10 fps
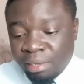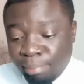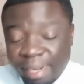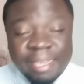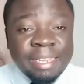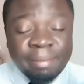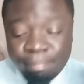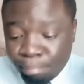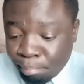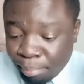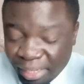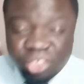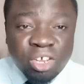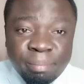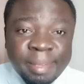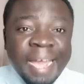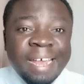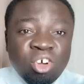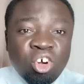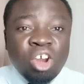But the reason
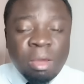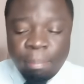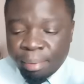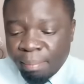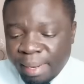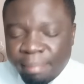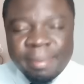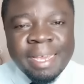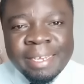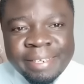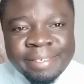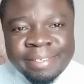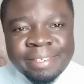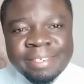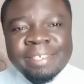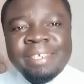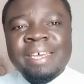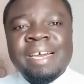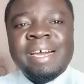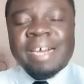behind all our problem, it is
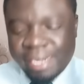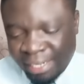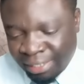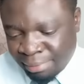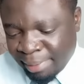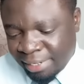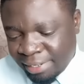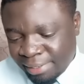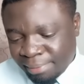her husband.